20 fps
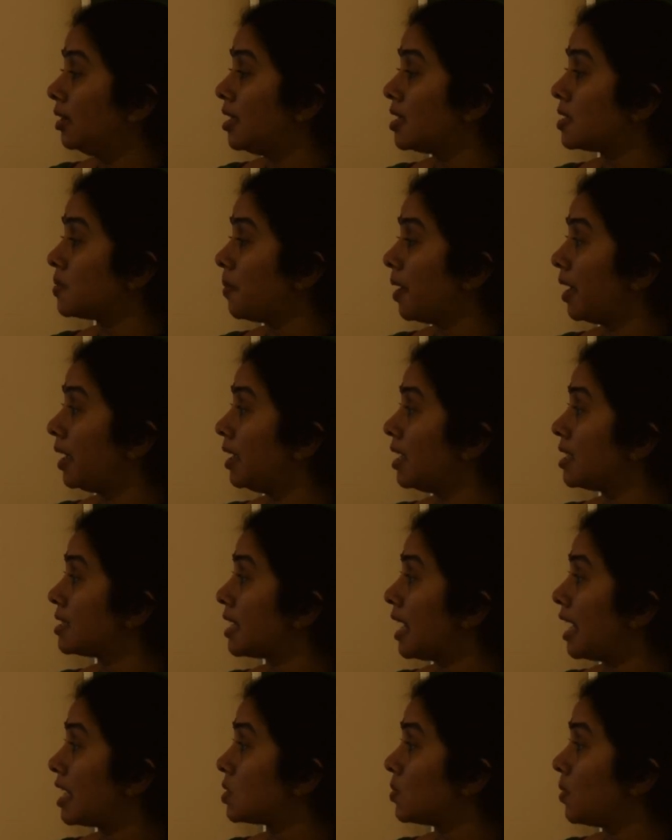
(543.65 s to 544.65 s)
This minus
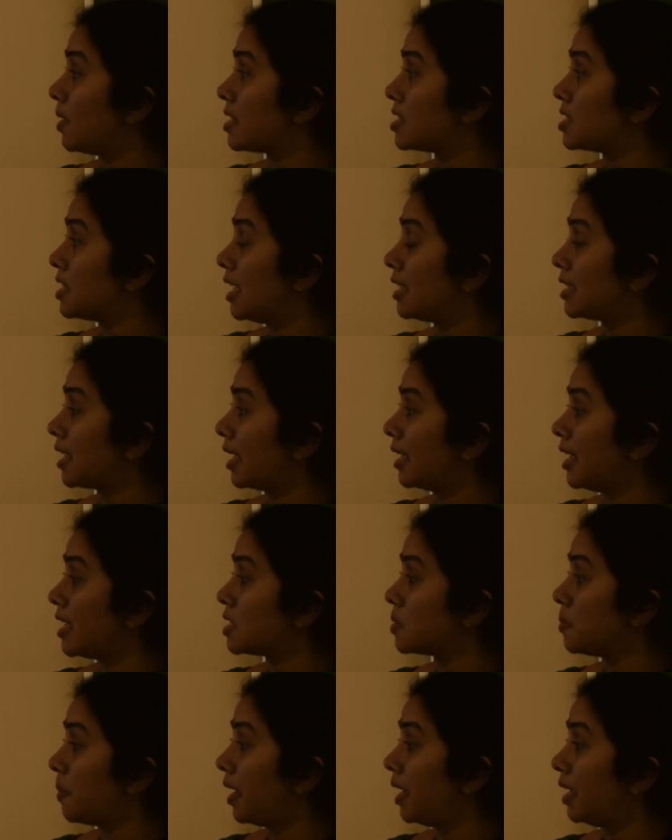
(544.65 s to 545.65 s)
as well as delta
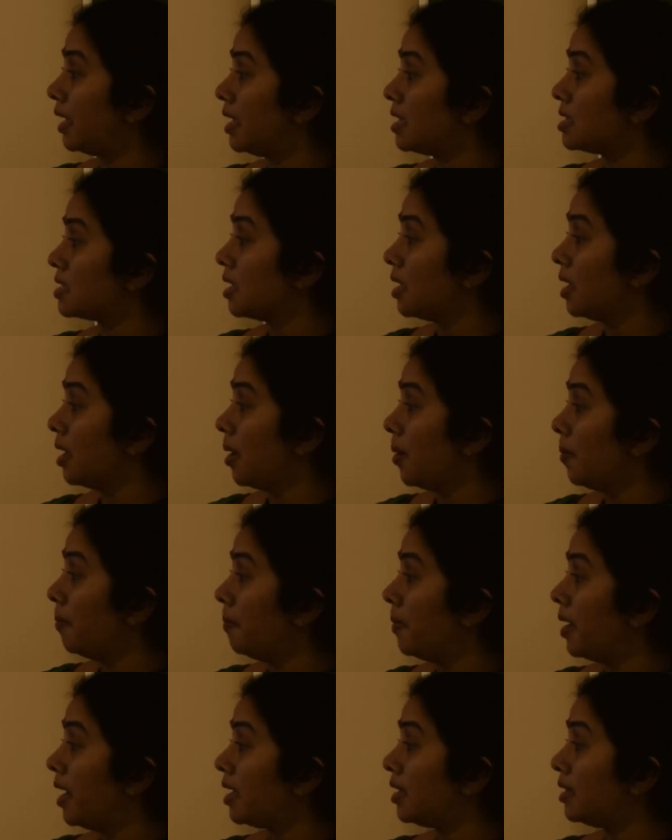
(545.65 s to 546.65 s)
S
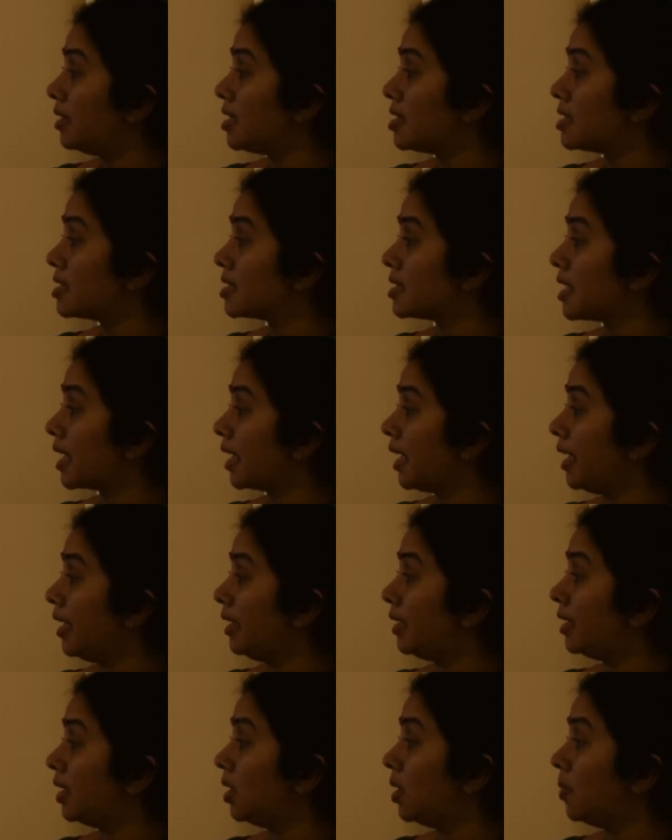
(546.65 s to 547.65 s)
minus make this
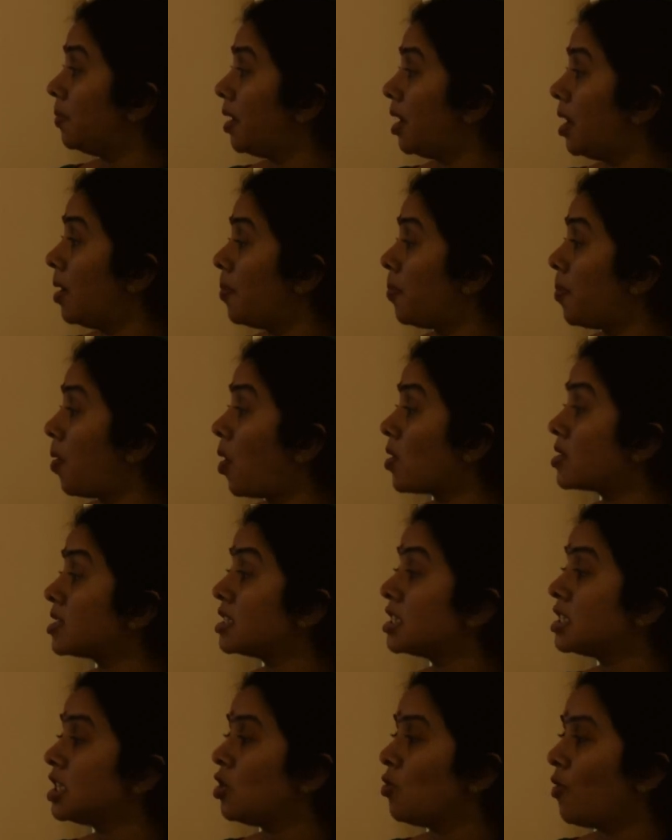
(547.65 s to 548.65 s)
second term a
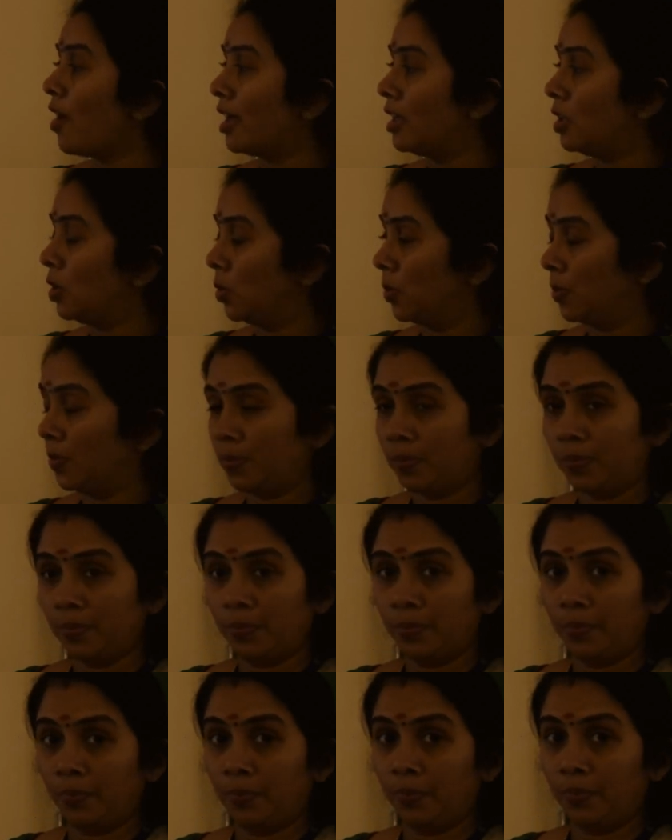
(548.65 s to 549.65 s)
positive value.
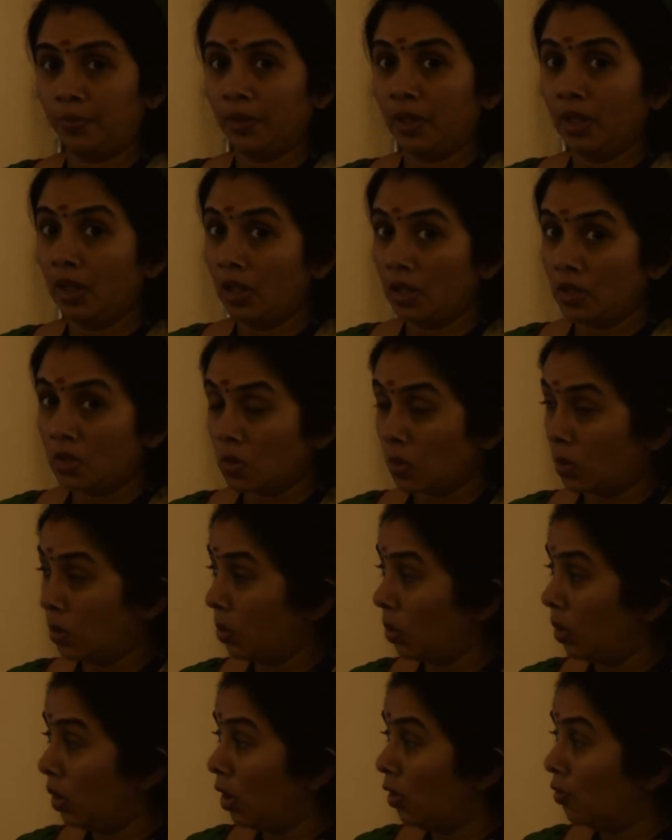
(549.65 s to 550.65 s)
So
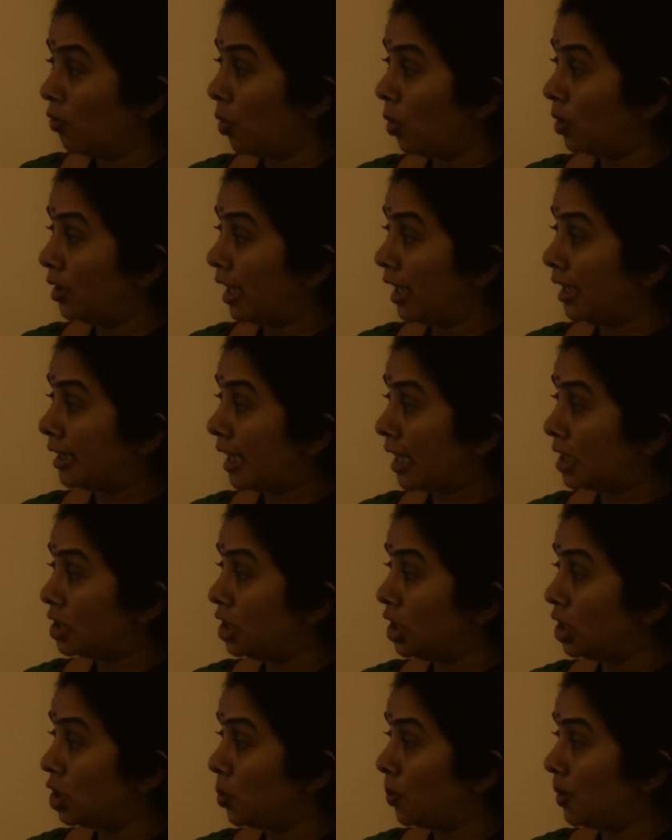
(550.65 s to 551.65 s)
for delta
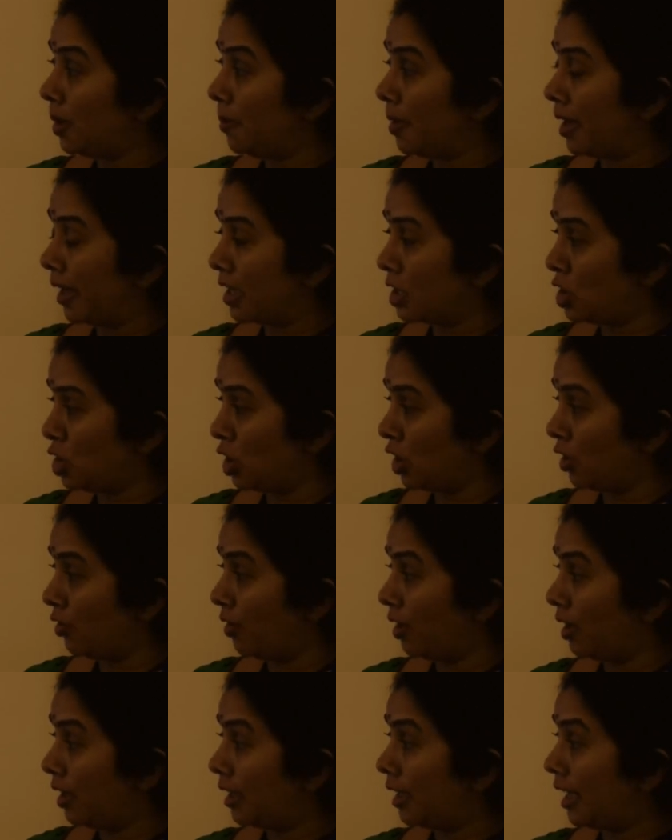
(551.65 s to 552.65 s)
G to be
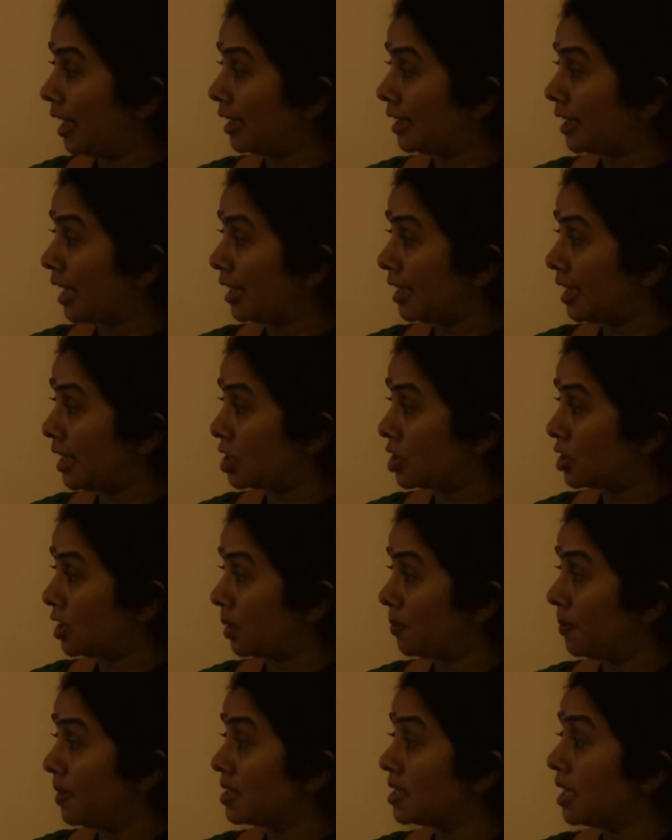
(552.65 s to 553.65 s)
negative, delta H,
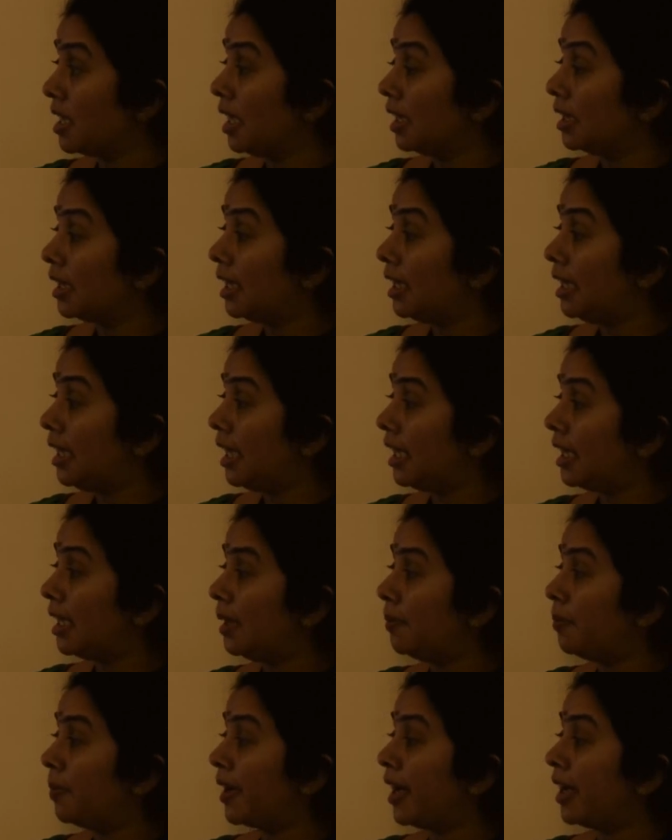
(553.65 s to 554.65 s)
that means the
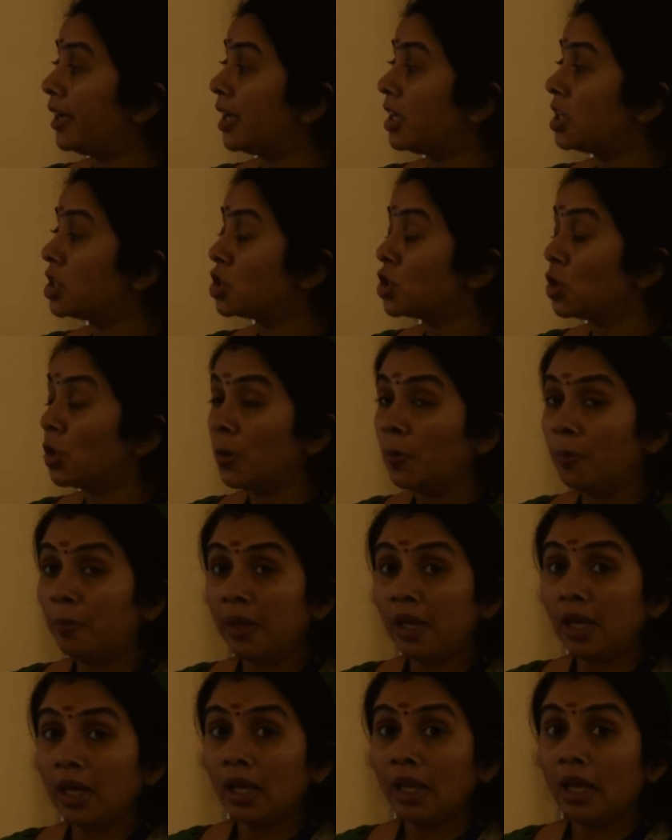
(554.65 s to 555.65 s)
heat liberated should
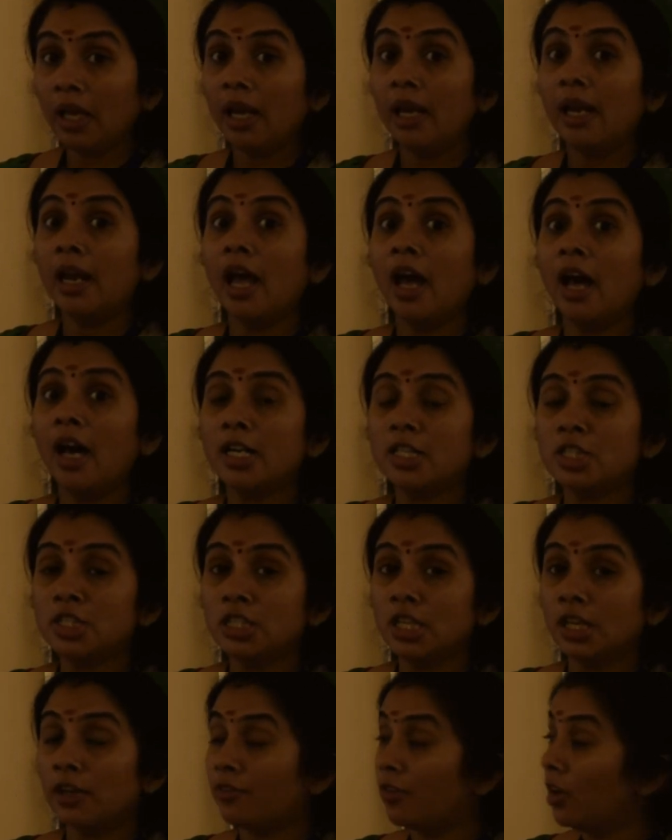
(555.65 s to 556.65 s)
be
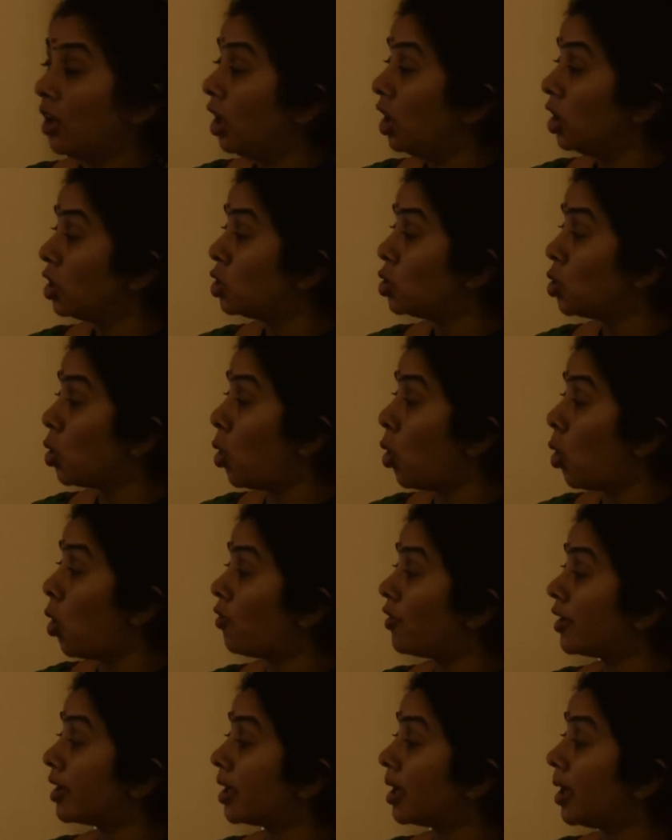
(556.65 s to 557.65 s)
large enough to
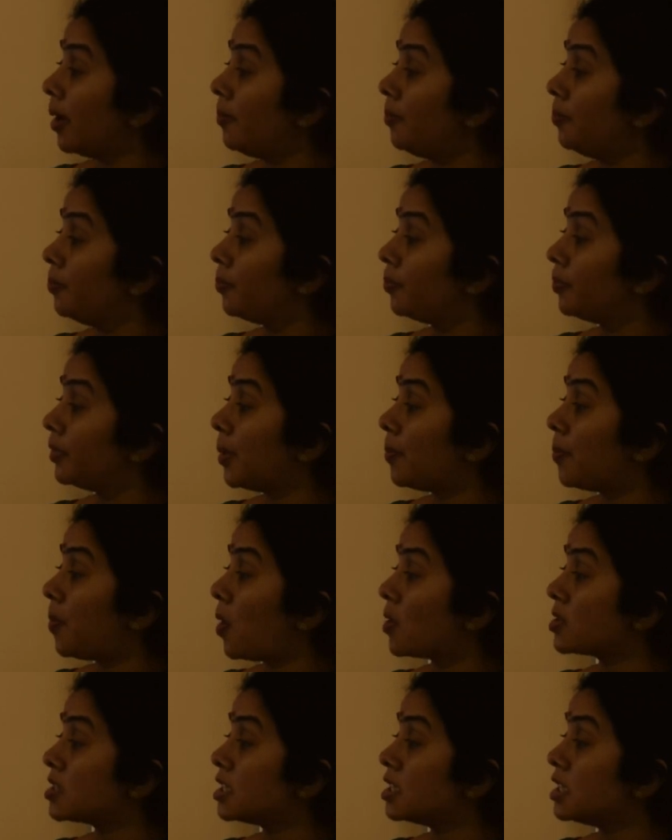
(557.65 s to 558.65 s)
overcome the
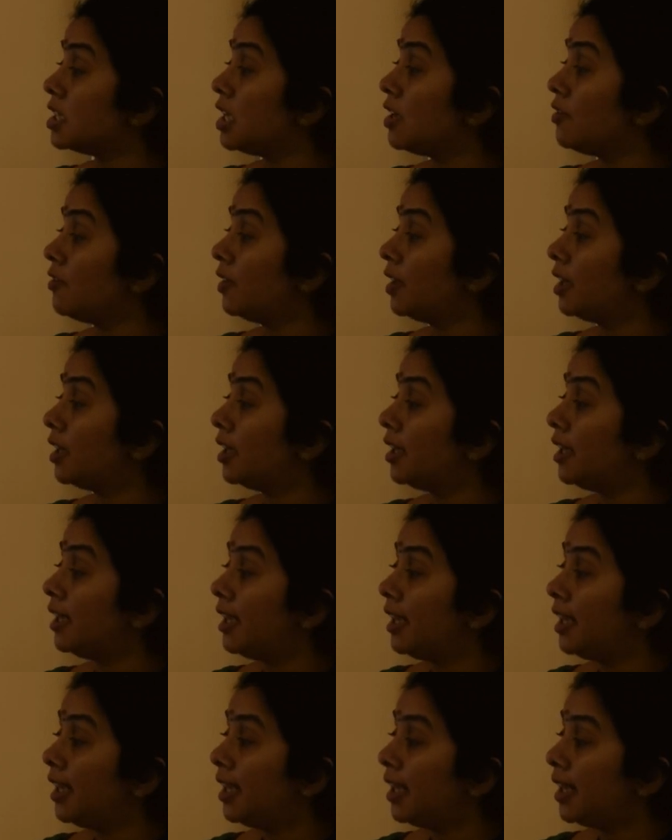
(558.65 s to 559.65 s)
positive
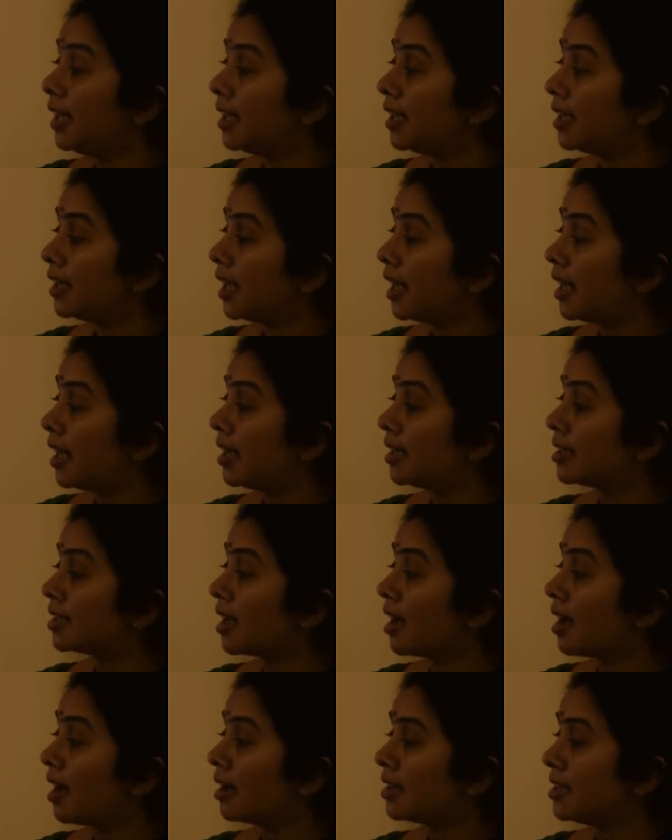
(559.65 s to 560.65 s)
T
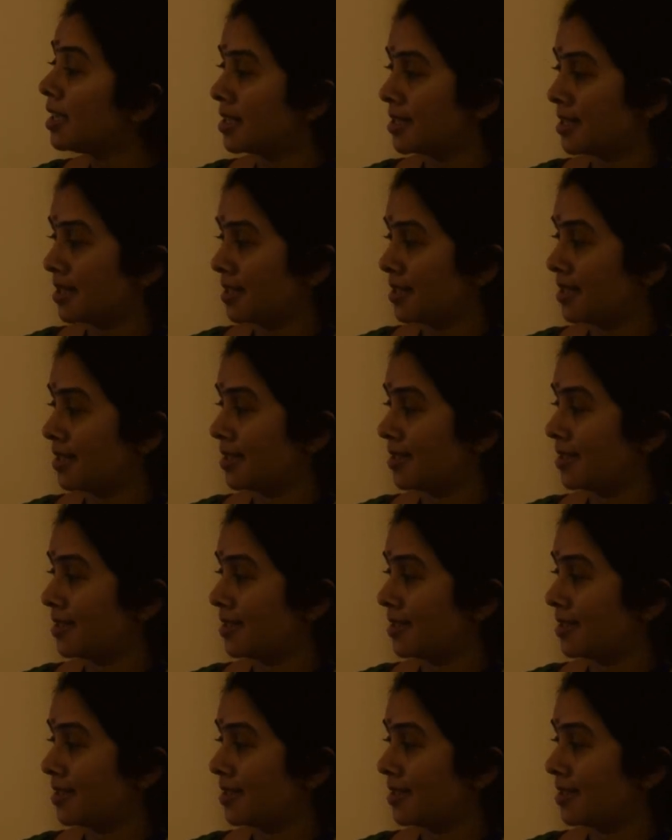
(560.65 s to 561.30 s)
delta S.